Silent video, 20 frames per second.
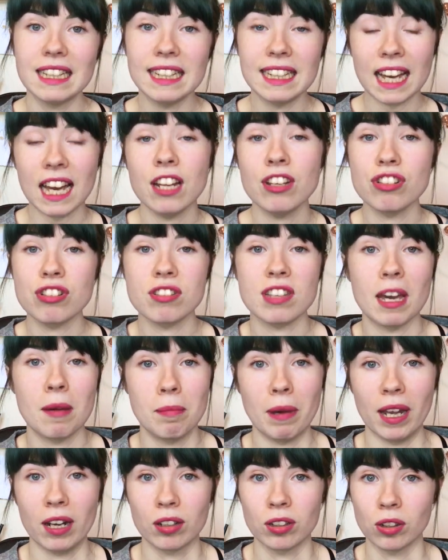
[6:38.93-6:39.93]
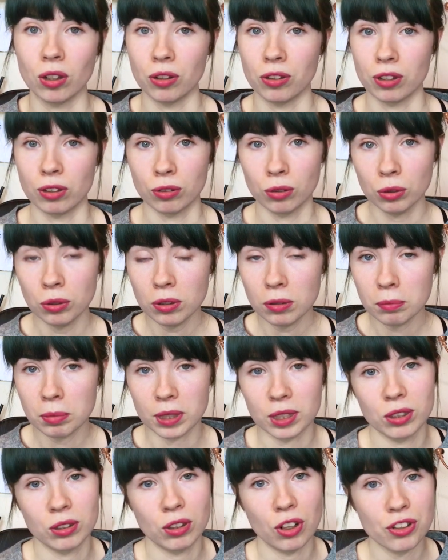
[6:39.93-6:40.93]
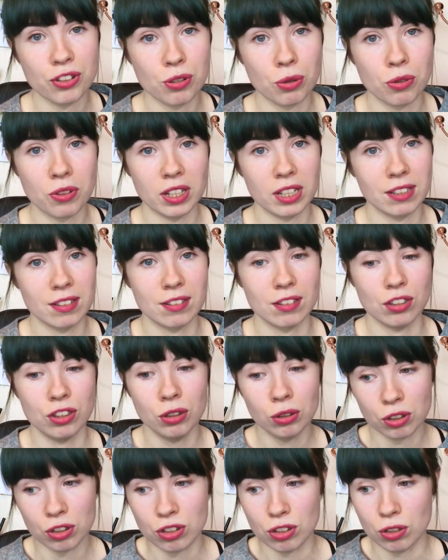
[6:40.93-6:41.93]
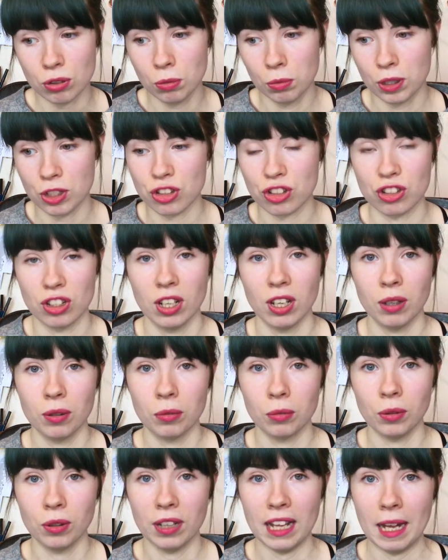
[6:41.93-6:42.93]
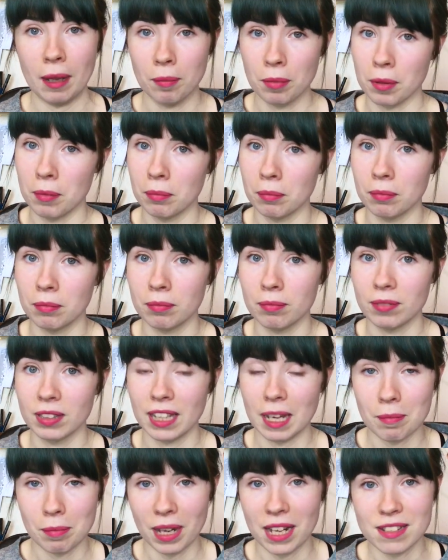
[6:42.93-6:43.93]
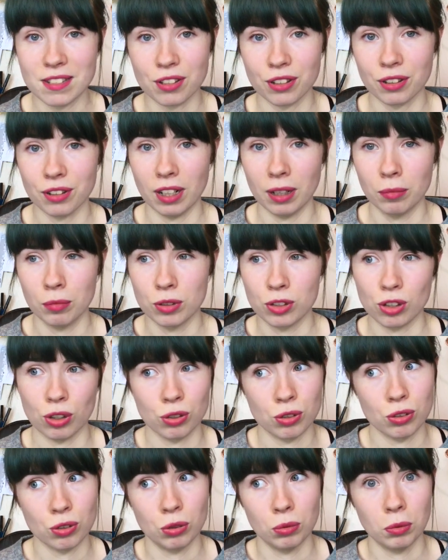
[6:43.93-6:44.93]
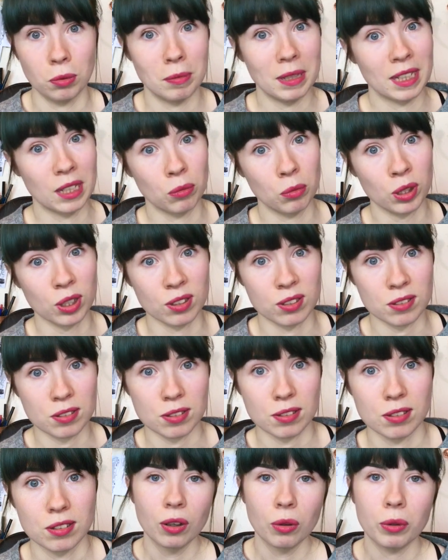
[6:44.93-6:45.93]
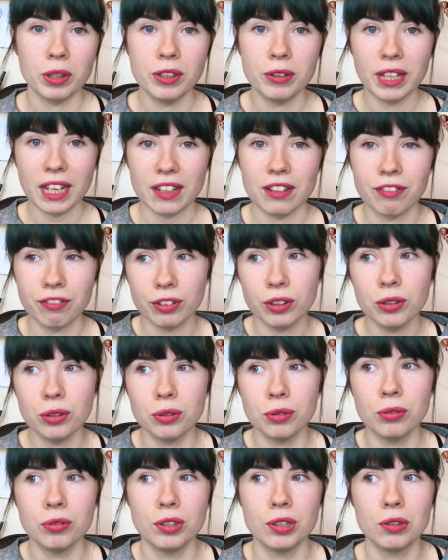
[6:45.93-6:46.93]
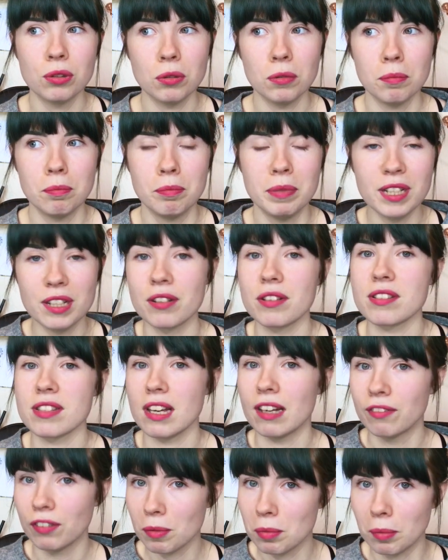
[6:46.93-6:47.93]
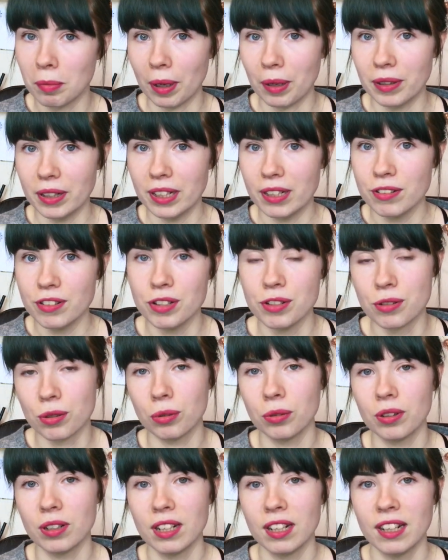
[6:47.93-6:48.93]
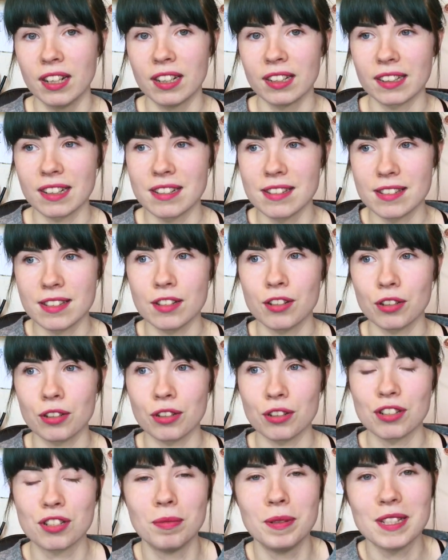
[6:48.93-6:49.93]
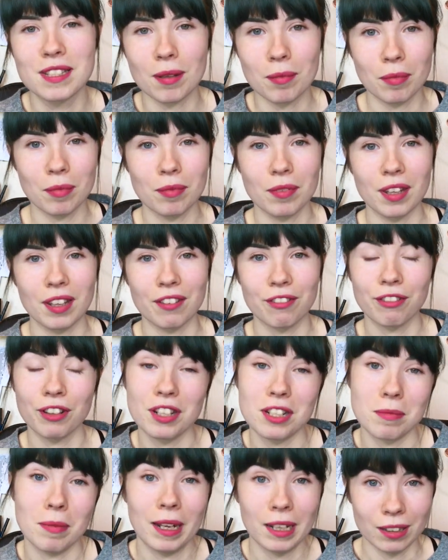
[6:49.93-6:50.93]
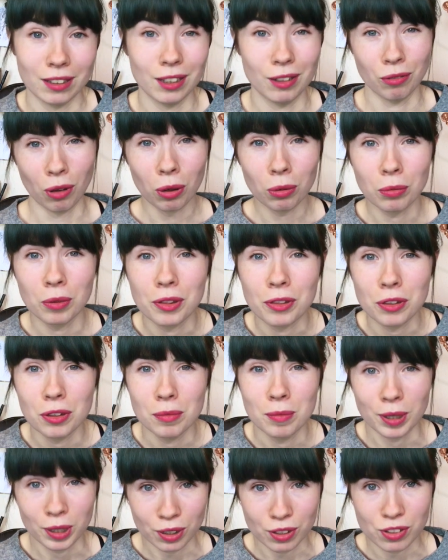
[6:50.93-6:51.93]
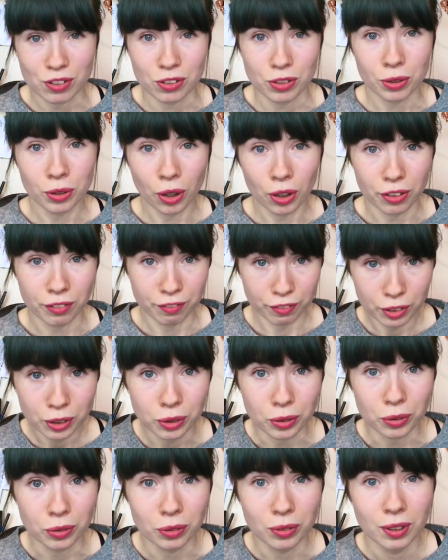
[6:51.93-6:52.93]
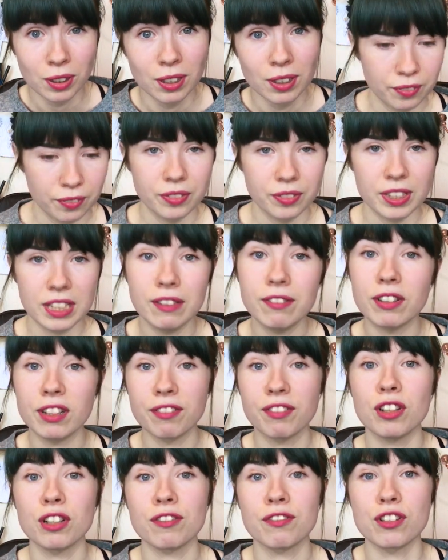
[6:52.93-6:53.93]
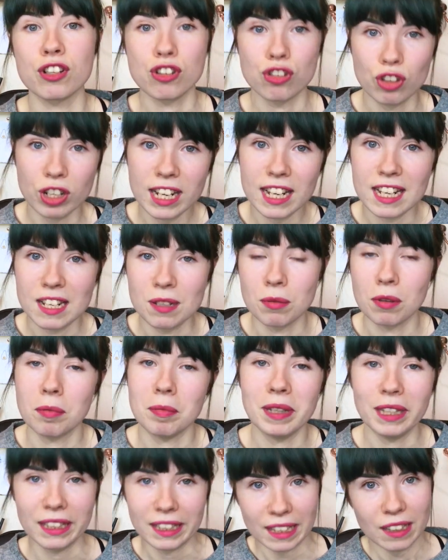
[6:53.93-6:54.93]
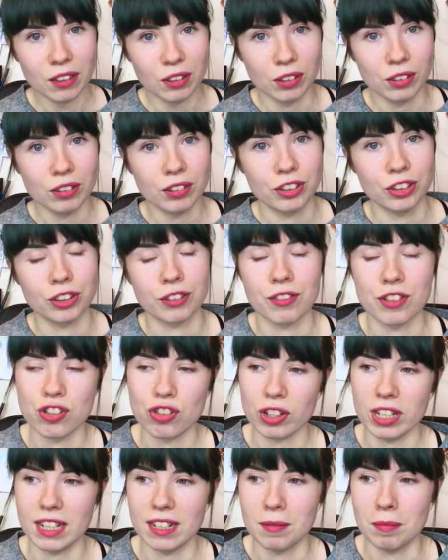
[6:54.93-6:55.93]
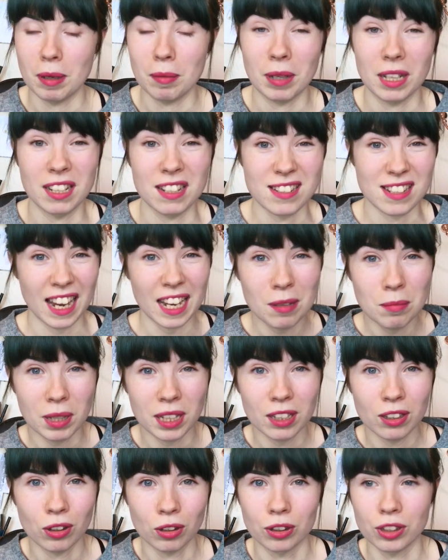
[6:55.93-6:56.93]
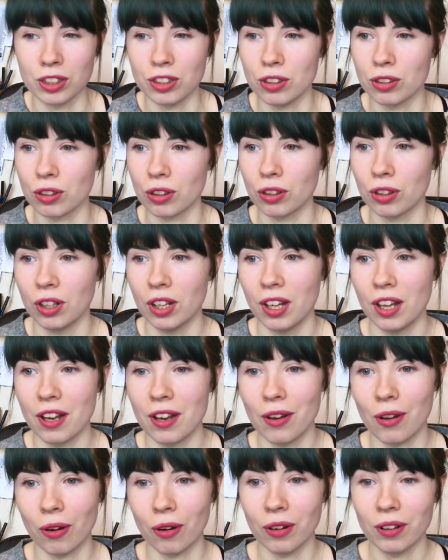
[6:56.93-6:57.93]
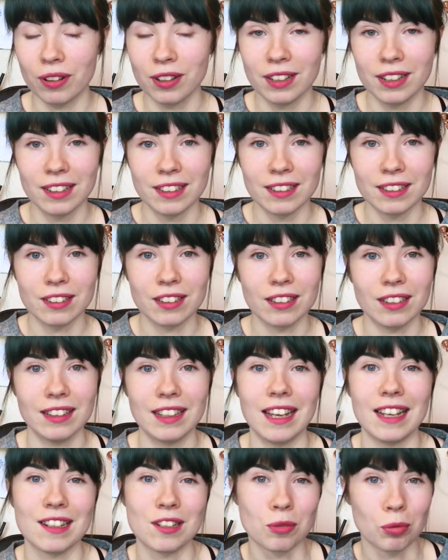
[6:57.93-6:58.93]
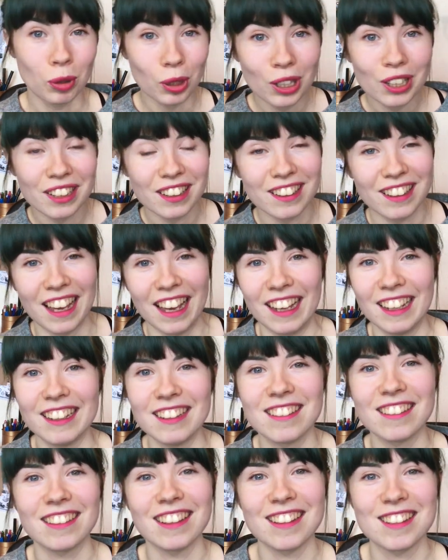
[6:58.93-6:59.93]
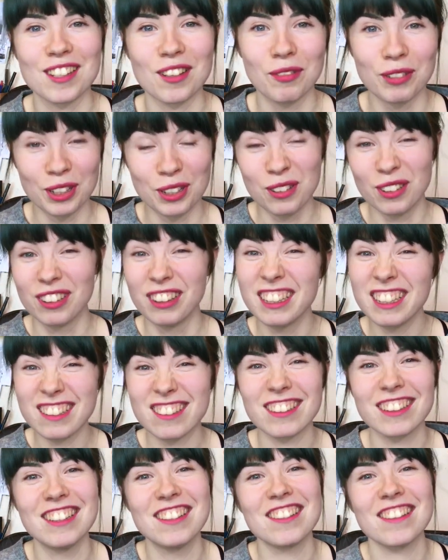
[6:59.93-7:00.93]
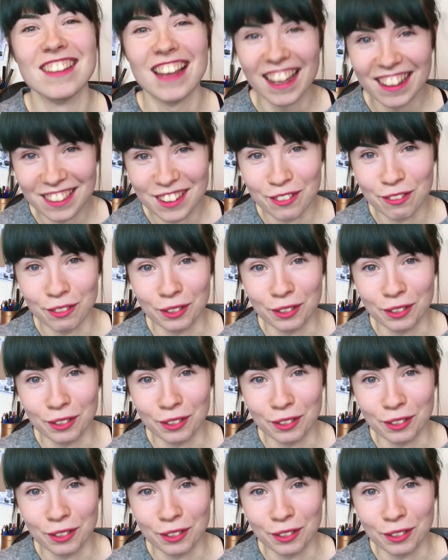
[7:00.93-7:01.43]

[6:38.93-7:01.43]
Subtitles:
They can just get better on their own, but there are also things that you can do which will help them get better and which also will make it worse. When you get the flu, you don't beat yourself up about it. You don't consider there to be something fundamentally wrong with you because you got the flu. Even if you're frustrated with being ill and you're frustrated maybe at the timing or that you're not getting to work, and as someone who literally just had the